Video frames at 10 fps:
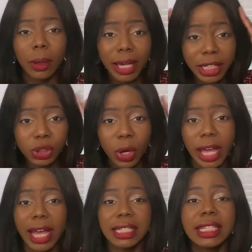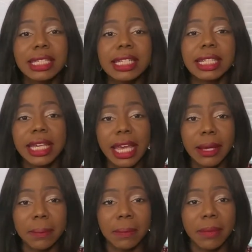Get your head in the
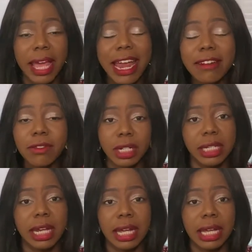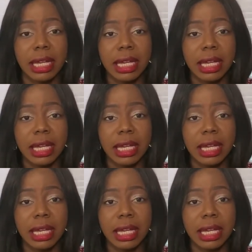game every day